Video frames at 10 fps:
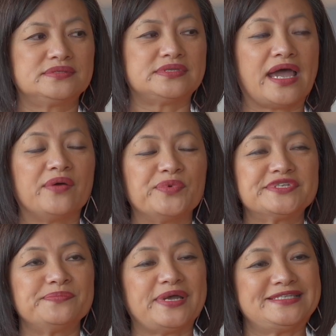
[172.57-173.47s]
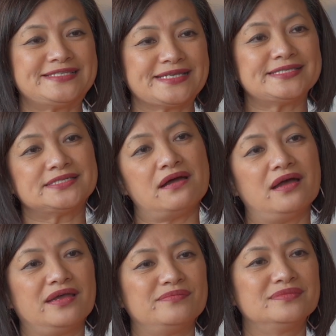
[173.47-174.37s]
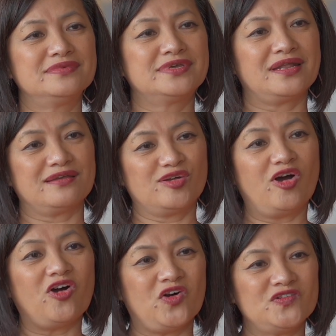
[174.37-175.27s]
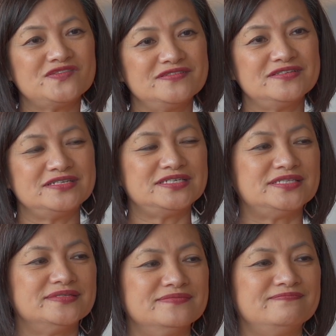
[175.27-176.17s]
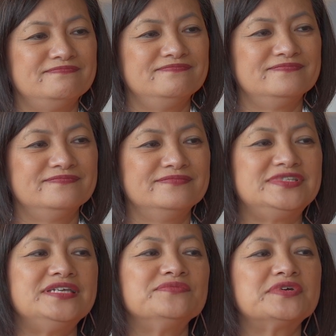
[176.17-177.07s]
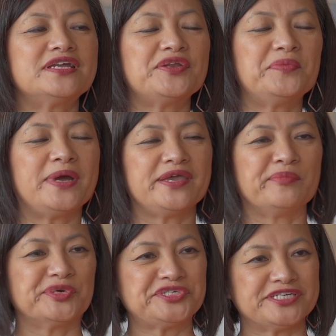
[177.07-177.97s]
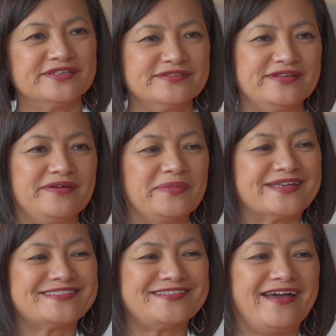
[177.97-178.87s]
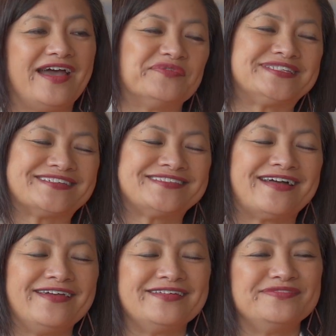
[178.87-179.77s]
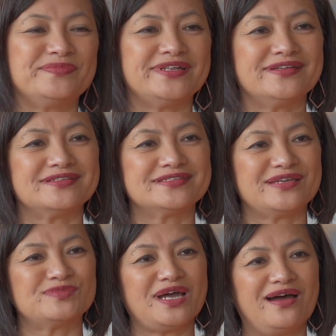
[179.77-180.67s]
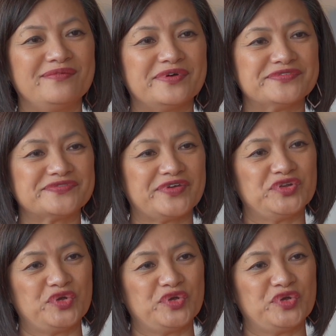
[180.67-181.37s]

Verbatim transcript: That was my sixth time getting calls, and didn't really know my emotion. I'm excited. I was excited, but at the same time, I was very